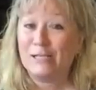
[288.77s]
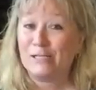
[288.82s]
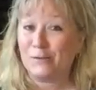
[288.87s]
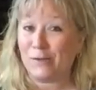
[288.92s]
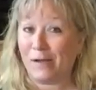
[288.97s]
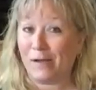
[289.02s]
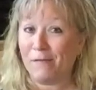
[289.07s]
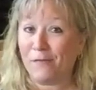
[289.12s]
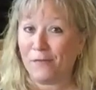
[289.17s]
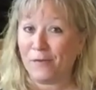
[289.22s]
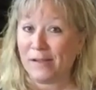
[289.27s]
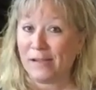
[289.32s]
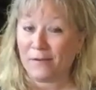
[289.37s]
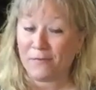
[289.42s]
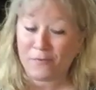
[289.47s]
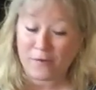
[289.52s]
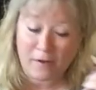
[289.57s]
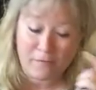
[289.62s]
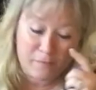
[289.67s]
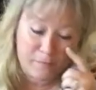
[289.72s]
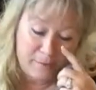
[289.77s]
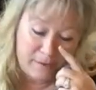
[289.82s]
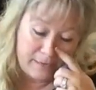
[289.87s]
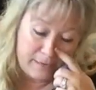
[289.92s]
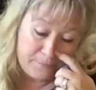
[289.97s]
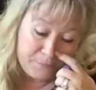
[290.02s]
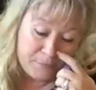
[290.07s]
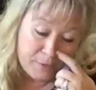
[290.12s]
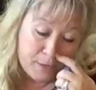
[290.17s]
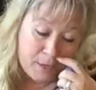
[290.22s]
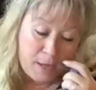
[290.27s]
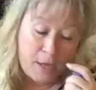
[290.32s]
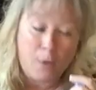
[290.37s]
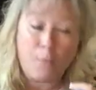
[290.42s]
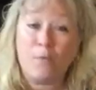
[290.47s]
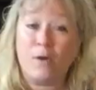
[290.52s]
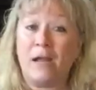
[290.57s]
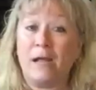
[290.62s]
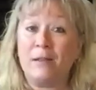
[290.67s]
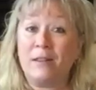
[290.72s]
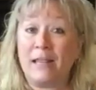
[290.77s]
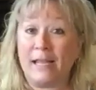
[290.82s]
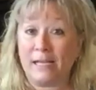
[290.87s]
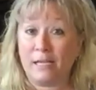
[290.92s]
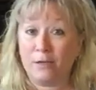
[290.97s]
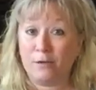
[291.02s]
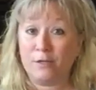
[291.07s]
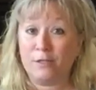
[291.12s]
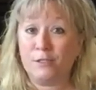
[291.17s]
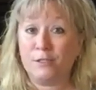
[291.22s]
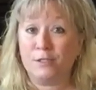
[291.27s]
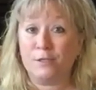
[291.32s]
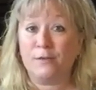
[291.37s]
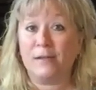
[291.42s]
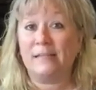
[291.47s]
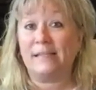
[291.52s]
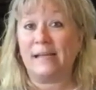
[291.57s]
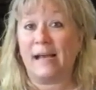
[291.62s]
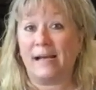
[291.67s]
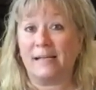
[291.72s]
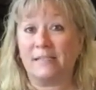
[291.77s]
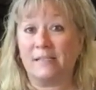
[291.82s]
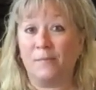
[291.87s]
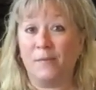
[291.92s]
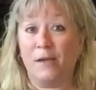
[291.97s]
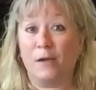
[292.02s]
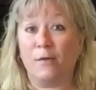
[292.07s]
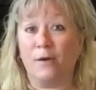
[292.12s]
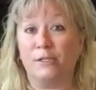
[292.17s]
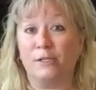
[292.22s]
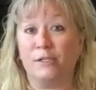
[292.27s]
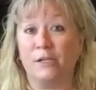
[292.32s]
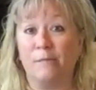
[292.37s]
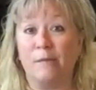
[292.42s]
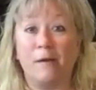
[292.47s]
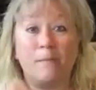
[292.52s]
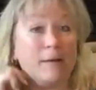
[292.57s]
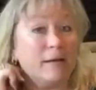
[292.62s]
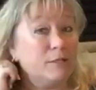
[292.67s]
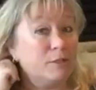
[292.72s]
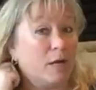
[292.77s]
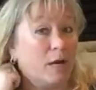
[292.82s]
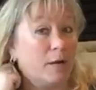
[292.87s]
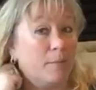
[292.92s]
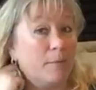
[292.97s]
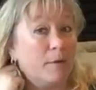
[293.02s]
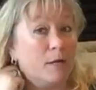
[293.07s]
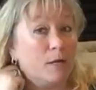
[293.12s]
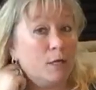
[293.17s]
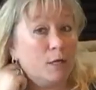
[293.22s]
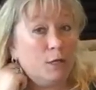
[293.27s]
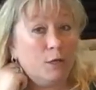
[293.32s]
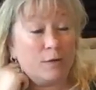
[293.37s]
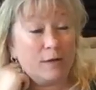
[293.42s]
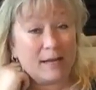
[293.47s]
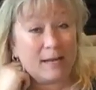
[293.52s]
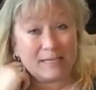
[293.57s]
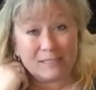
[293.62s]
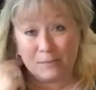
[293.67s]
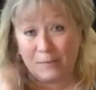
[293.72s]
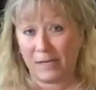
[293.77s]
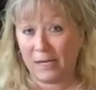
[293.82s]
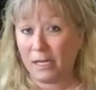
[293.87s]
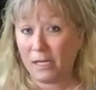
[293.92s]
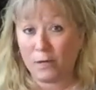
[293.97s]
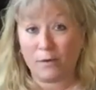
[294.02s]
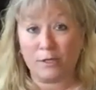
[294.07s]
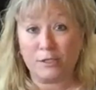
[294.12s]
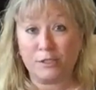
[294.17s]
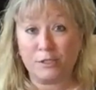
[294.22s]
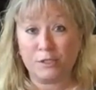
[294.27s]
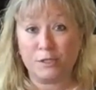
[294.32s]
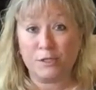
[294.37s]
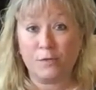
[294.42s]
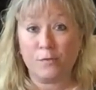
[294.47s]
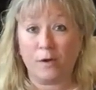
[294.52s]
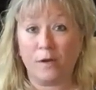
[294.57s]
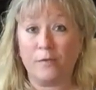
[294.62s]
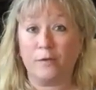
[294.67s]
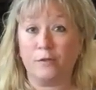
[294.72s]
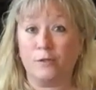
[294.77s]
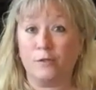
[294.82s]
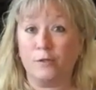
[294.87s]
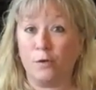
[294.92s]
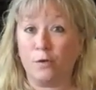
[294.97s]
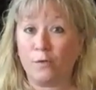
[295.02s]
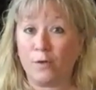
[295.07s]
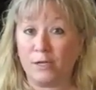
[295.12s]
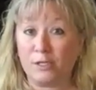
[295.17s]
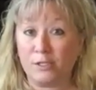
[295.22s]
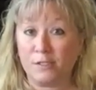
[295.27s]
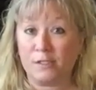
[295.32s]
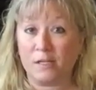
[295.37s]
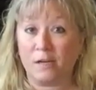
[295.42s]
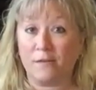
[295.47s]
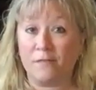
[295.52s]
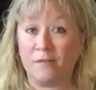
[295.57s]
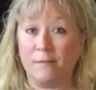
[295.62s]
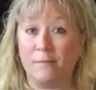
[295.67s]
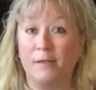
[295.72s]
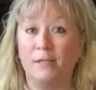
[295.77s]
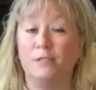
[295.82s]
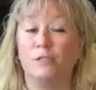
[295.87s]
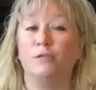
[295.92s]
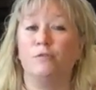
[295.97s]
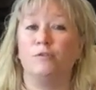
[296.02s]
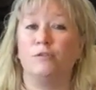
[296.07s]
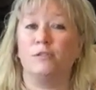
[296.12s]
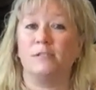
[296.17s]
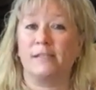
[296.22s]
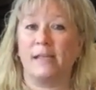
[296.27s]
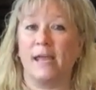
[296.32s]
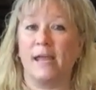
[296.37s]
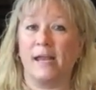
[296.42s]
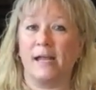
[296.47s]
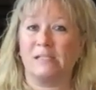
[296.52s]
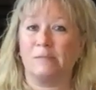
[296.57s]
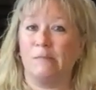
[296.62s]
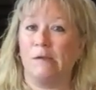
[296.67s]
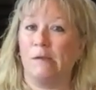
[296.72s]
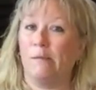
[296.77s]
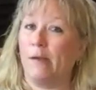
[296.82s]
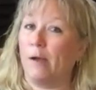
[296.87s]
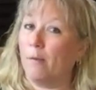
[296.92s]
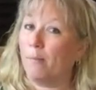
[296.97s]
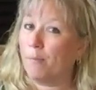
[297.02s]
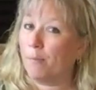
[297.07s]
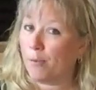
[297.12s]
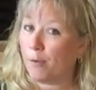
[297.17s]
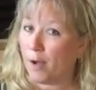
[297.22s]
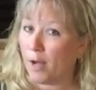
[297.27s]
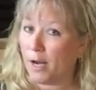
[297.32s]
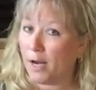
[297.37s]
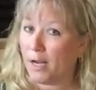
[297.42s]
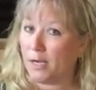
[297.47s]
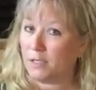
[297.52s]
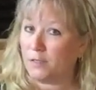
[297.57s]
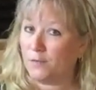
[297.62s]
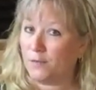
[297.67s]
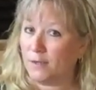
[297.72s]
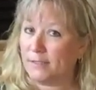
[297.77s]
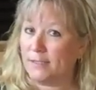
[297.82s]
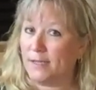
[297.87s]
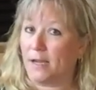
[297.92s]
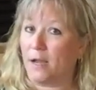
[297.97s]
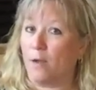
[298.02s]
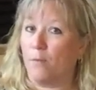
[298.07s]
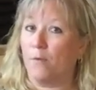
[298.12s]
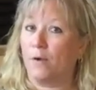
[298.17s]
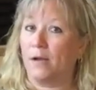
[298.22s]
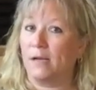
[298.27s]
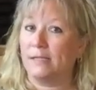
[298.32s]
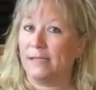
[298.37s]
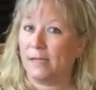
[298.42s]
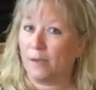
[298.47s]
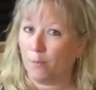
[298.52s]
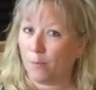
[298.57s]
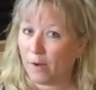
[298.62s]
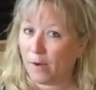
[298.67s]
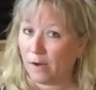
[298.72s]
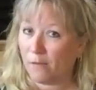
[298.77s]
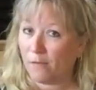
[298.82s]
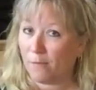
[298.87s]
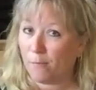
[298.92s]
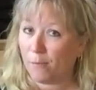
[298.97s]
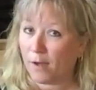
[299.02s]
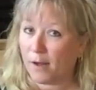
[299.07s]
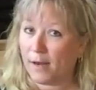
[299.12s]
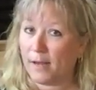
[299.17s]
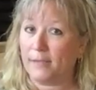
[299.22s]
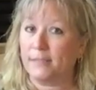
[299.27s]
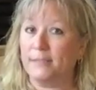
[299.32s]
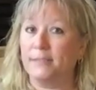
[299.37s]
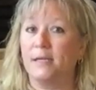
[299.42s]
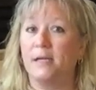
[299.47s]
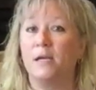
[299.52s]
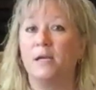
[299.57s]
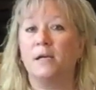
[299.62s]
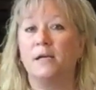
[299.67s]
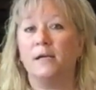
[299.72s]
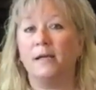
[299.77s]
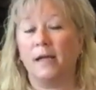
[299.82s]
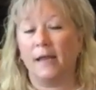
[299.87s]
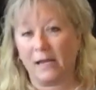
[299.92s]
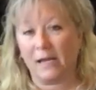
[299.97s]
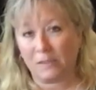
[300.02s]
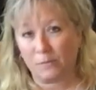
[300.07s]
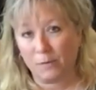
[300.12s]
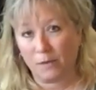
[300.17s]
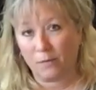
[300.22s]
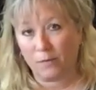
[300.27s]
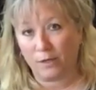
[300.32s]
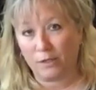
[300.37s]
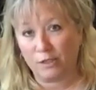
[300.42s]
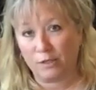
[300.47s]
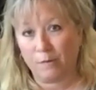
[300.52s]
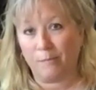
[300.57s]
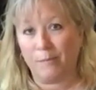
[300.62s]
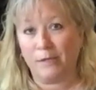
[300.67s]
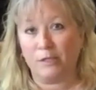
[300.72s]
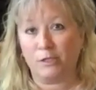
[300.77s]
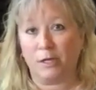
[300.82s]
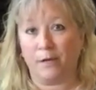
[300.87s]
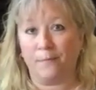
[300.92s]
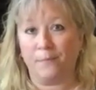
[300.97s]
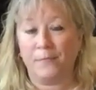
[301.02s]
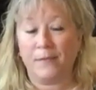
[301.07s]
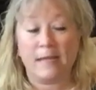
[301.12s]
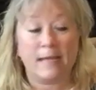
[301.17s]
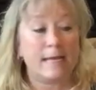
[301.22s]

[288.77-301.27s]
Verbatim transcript: So I have a free gift for everybody. And what I'd like you to do is ask me a question about my job. You can ask me any question you want. There's no questions off limits. You just can't ask me about product for a second. We're going to take a break from product and ask me a question about my job.